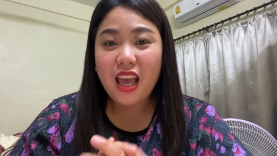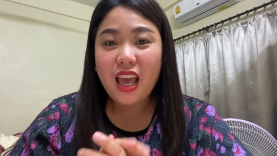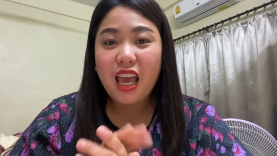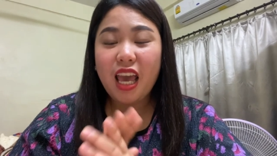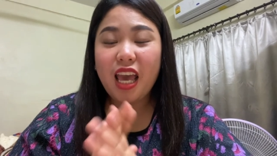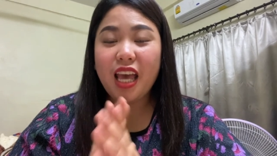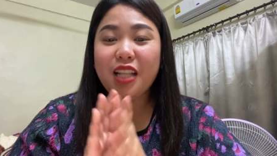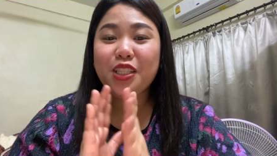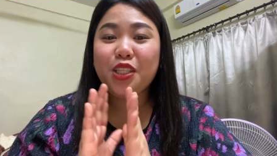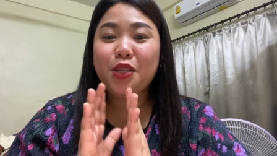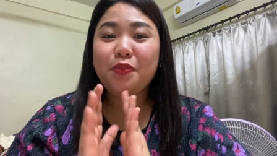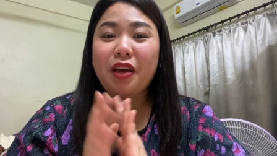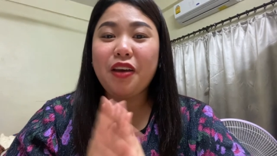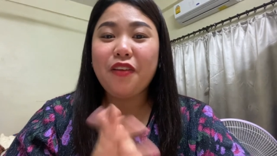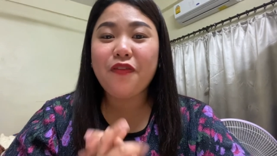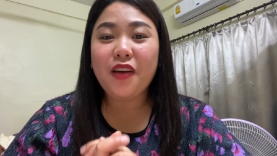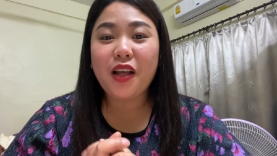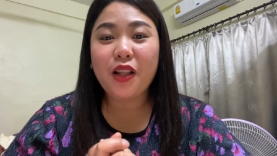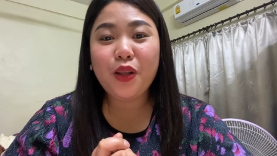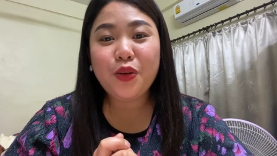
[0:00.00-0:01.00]
and to my
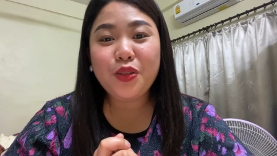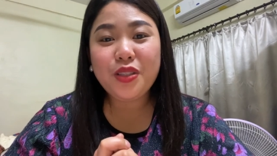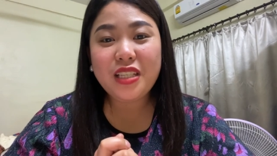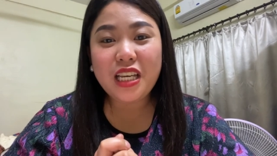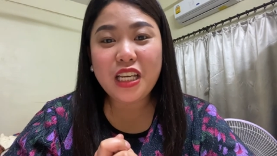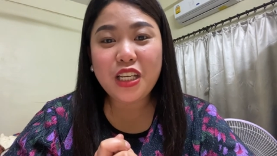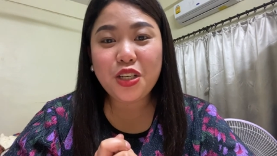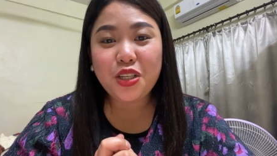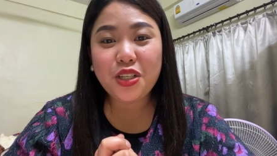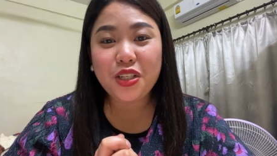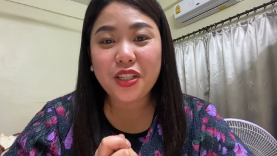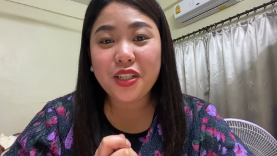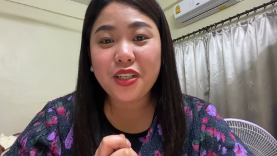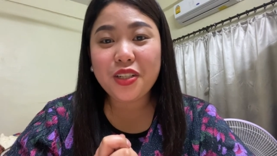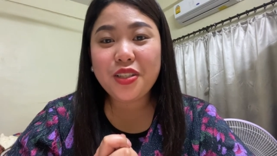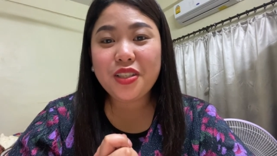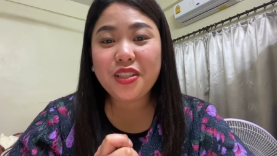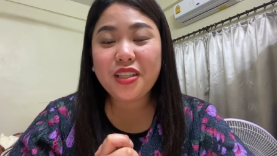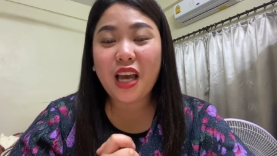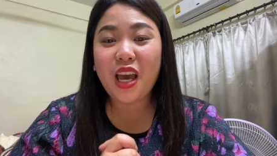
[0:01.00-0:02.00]
fellow
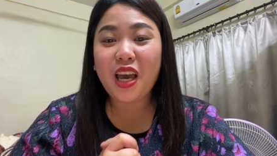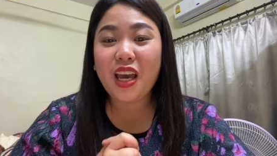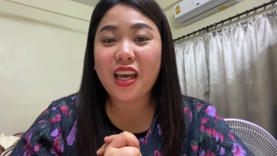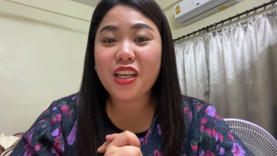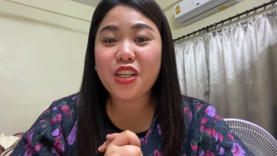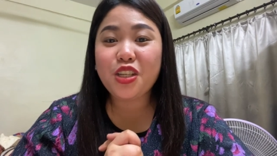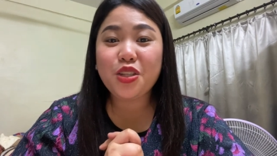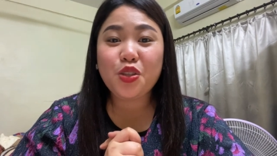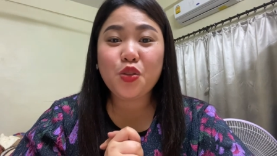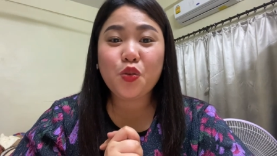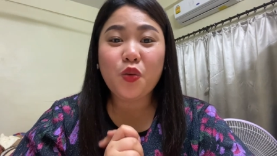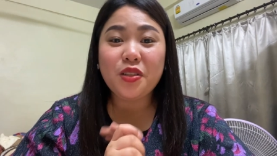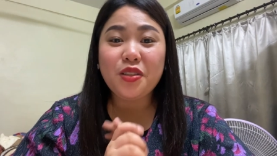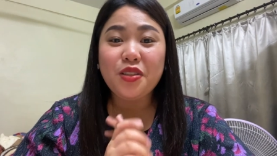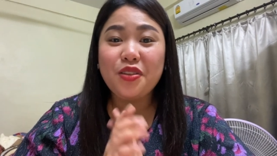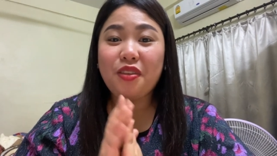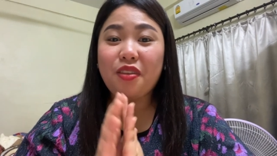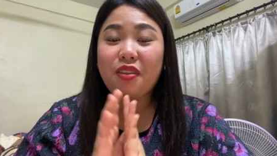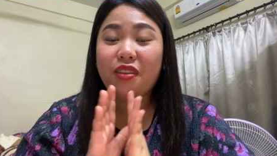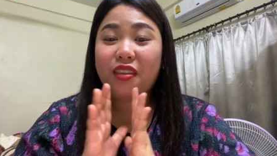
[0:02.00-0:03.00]
teachers, I just want
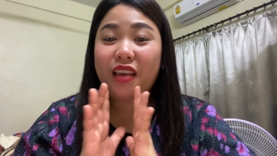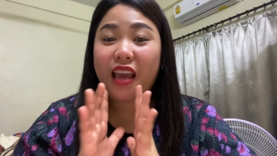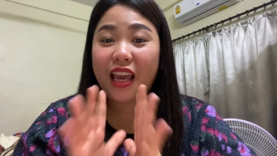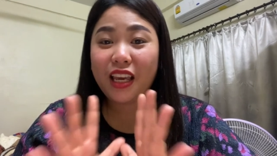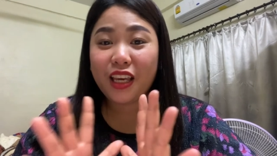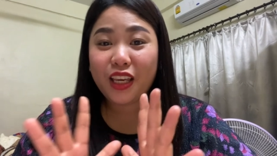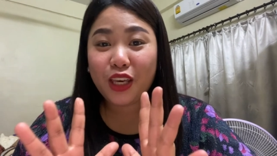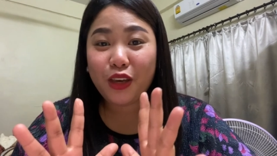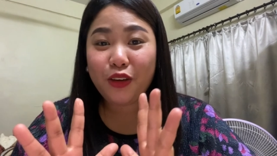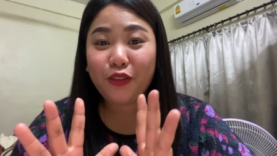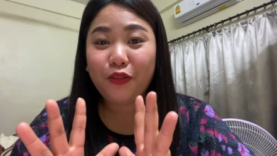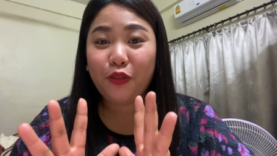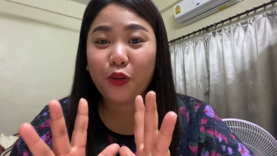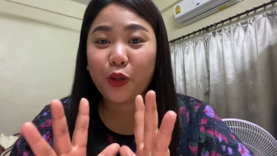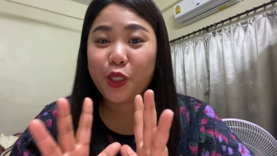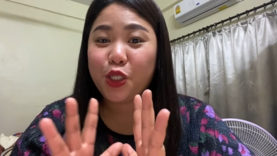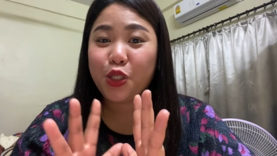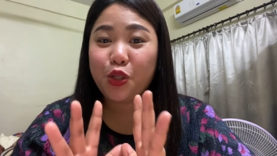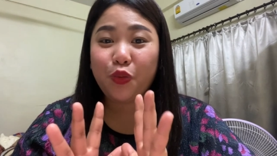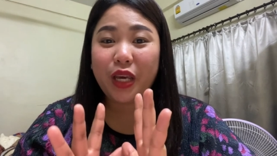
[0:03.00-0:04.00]
to thank you for
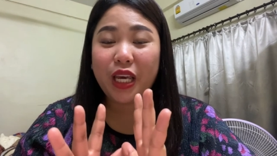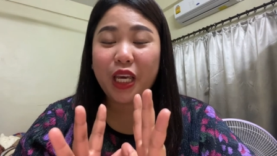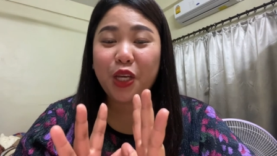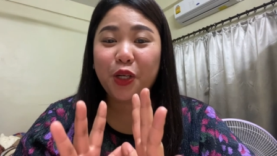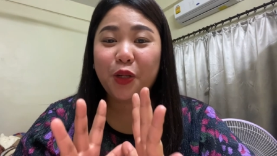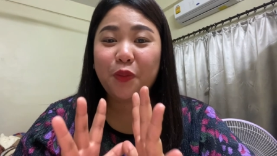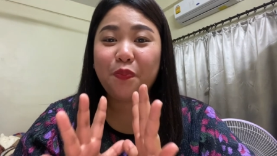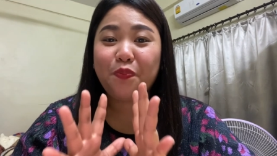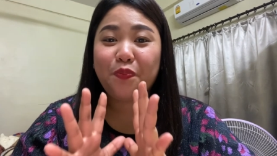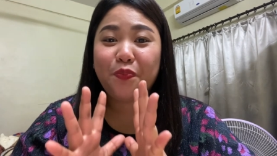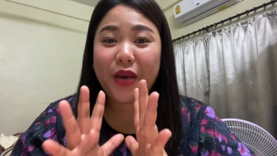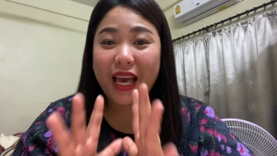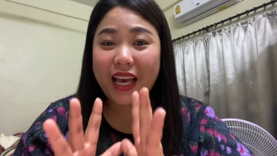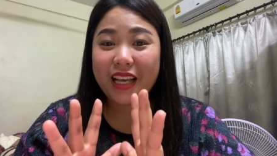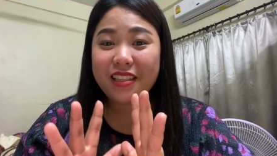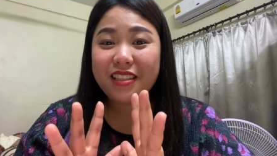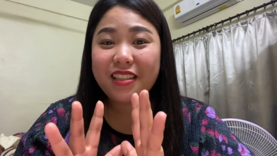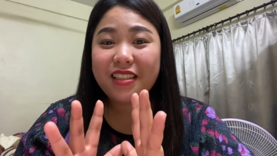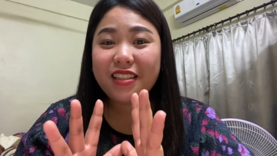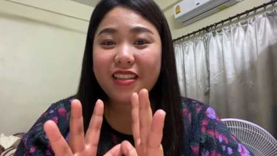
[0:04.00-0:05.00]
doing your
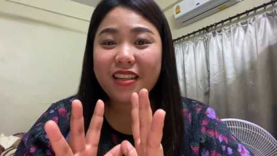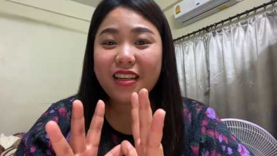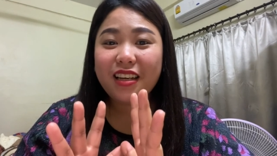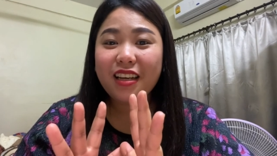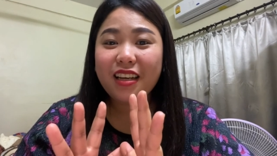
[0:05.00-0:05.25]
best.